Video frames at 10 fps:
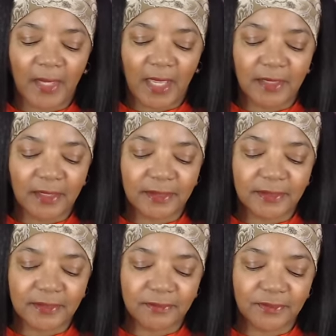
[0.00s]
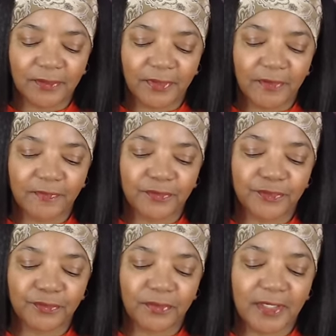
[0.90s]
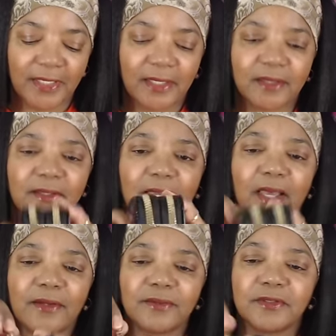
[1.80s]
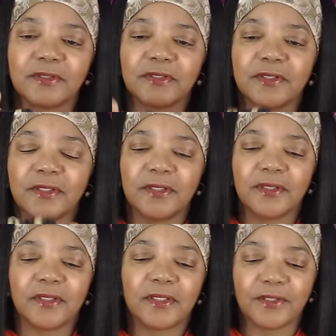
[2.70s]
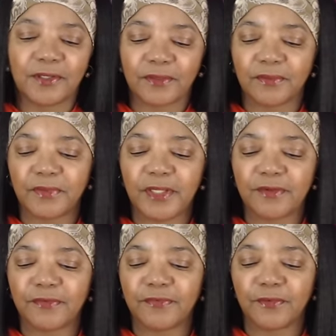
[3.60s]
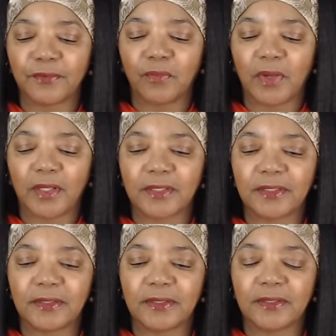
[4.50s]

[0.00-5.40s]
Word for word: I thought this was great for just running out of the house and you don't need a full wallet.